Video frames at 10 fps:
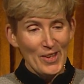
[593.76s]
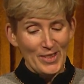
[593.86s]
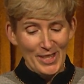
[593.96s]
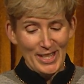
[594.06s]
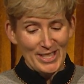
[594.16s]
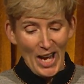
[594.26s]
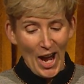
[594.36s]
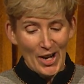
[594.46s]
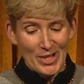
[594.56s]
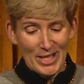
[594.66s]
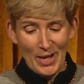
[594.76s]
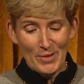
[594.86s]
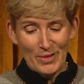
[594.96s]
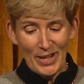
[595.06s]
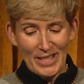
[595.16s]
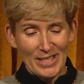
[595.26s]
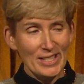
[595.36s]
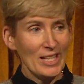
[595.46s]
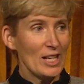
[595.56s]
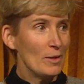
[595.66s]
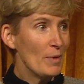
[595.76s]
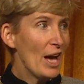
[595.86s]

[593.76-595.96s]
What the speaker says: The entire Damon Runyon team,